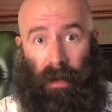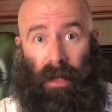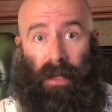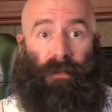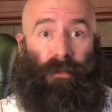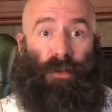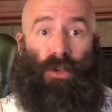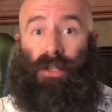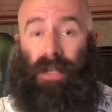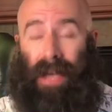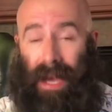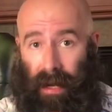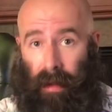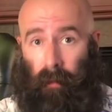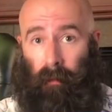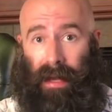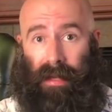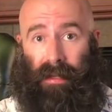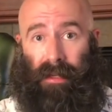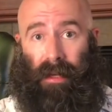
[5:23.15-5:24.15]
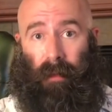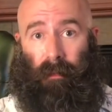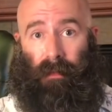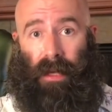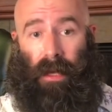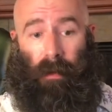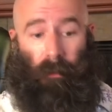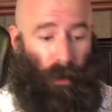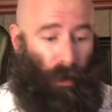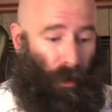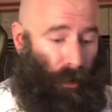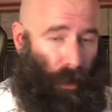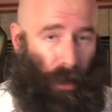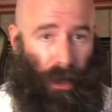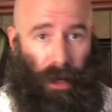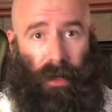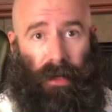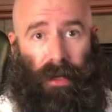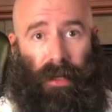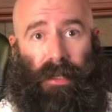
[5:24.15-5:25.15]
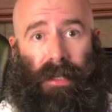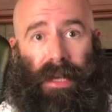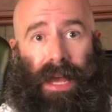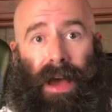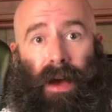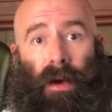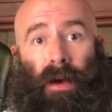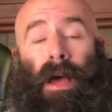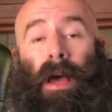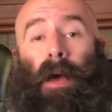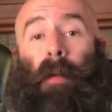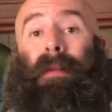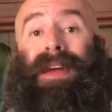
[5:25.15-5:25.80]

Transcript: because if you sign up by September, you get a discount,